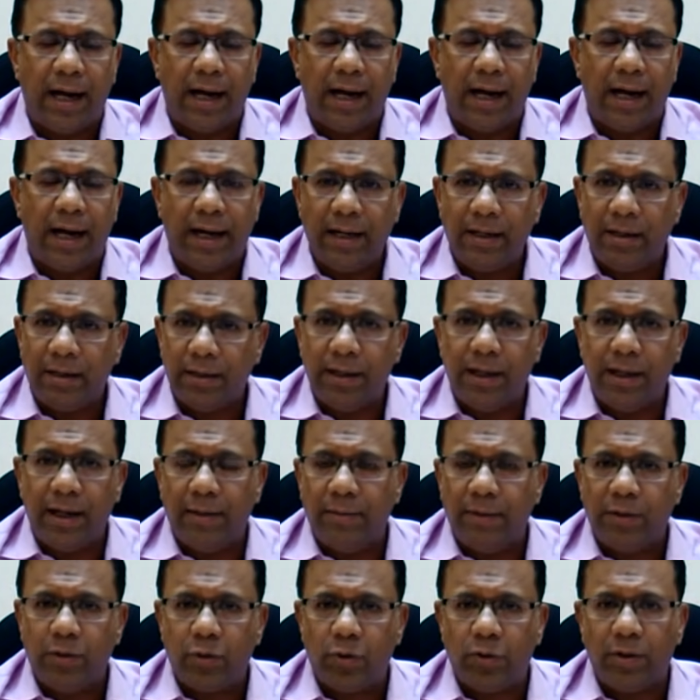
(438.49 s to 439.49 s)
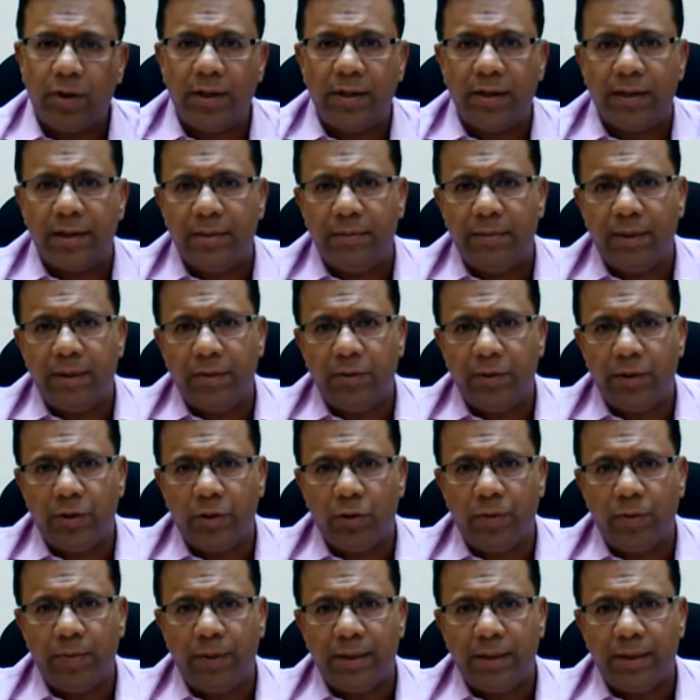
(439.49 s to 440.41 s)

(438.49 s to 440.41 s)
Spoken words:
I agree. I'm in total agreement with you.